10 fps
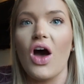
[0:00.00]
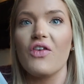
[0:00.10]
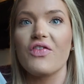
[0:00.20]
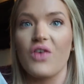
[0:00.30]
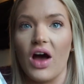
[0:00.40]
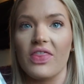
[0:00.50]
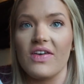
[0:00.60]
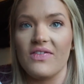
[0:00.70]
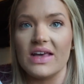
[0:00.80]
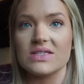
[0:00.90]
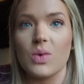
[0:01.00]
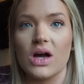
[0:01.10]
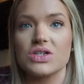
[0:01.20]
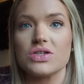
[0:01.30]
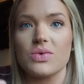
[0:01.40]
frothy face
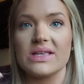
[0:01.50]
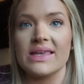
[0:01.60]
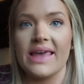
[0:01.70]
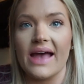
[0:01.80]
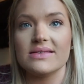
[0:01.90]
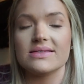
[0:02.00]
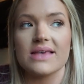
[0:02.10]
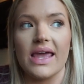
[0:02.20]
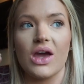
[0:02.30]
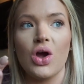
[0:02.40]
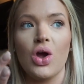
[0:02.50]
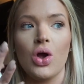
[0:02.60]
wash, so it gets, like,